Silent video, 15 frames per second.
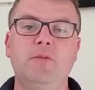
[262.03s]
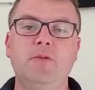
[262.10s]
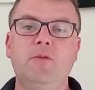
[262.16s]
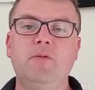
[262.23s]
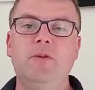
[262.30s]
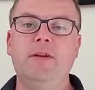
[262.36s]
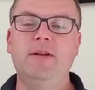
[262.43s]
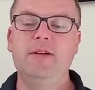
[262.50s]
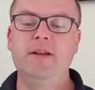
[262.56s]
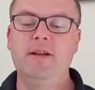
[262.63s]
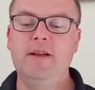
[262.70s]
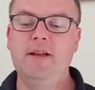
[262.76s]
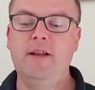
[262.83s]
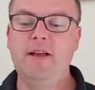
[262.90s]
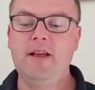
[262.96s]
do
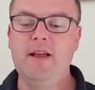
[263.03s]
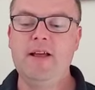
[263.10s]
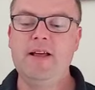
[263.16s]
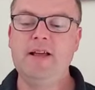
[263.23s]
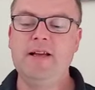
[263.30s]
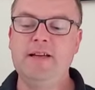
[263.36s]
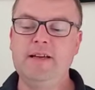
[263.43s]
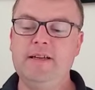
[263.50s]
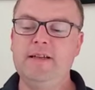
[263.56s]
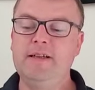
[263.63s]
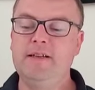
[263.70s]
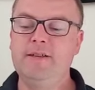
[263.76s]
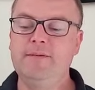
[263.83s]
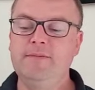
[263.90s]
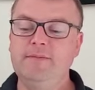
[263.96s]
win.